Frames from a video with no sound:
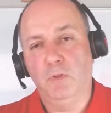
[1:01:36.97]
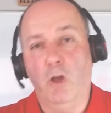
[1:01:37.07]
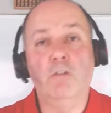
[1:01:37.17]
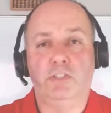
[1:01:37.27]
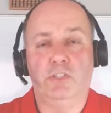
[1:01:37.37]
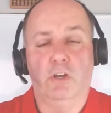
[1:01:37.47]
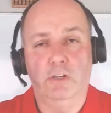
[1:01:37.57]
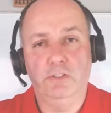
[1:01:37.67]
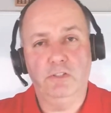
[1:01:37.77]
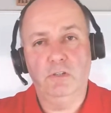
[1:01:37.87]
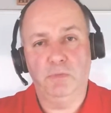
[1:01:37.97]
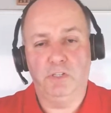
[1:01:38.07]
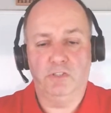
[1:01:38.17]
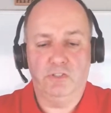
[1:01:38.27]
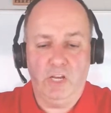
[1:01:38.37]
oversized,
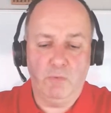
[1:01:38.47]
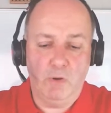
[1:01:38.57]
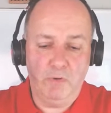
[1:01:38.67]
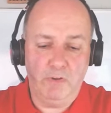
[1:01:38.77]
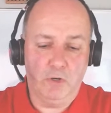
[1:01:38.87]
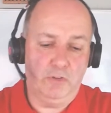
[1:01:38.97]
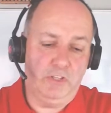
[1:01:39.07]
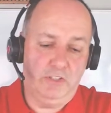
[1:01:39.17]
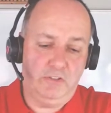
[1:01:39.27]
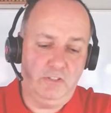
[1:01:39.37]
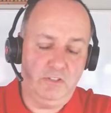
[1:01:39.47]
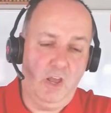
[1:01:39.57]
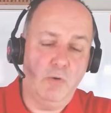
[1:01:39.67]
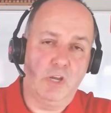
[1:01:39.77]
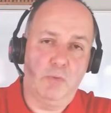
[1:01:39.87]
because then when we've got this
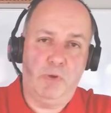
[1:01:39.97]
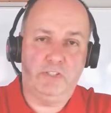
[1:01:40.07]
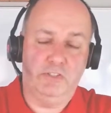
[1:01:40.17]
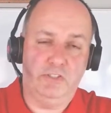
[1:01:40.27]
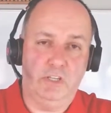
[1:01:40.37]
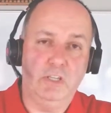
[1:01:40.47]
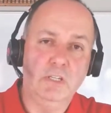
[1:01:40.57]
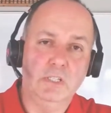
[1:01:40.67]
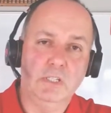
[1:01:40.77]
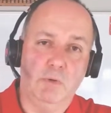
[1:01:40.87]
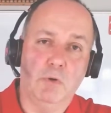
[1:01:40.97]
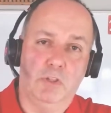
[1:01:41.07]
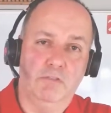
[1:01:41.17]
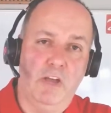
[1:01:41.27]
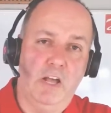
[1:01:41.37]
lower capacity, we want
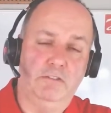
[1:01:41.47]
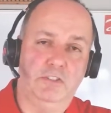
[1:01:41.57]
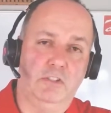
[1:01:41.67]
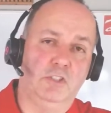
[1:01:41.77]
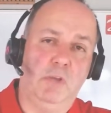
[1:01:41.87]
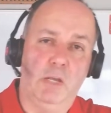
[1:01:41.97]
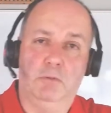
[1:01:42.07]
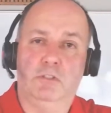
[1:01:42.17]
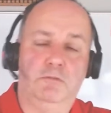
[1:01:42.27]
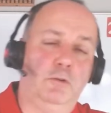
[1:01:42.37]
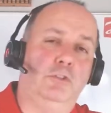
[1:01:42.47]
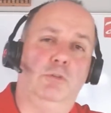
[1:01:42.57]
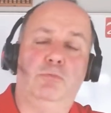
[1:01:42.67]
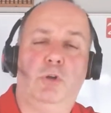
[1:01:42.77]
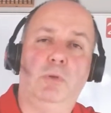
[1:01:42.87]
the valve still to be able to
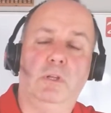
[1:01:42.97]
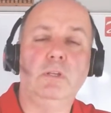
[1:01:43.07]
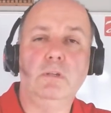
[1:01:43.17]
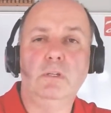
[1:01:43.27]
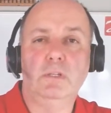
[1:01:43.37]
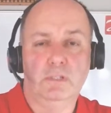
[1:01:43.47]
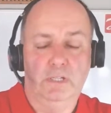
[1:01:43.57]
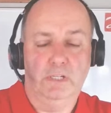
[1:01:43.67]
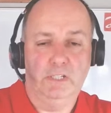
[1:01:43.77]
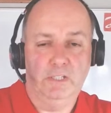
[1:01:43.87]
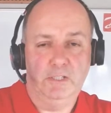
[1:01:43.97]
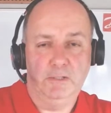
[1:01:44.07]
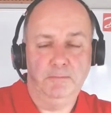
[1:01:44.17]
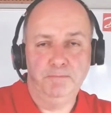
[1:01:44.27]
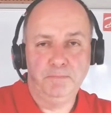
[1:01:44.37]
function properly.
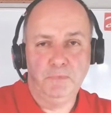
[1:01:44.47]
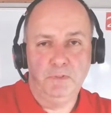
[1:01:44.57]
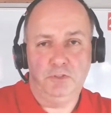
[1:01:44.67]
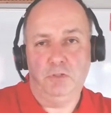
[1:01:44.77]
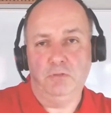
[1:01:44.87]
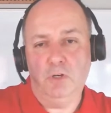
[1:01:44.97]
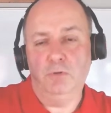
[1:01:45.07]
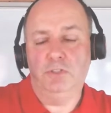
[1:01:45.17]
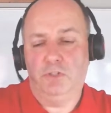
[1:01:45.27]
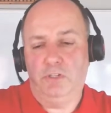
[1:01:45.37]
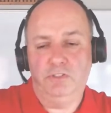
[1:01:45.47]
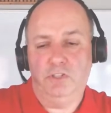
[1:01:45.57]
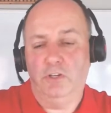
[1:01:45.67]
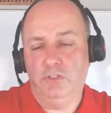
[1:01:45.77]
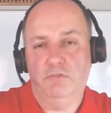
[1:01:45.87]
So always try and
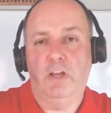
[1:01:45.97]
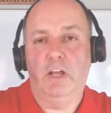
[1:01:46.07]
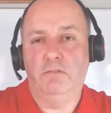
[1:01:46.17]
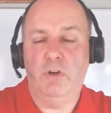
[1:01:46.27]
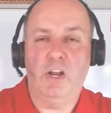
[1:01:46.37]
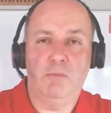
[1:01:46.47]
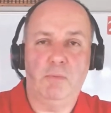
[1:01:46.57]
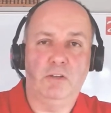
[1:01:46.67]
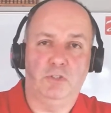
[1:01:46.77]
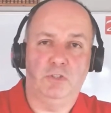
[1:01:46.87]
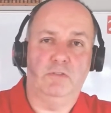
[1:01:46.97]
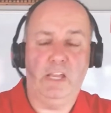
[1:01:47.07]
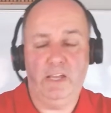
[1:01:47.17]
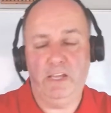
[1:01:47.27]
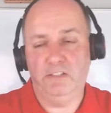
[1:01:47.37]
size your valve round about sort of
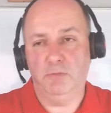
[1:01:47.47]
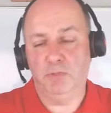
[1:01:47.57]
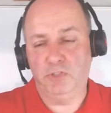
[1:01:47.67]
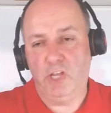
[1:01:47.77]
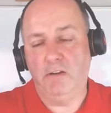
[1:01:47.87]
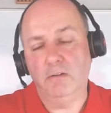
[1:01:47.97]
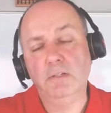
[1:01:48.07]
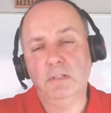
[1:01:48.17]
80%.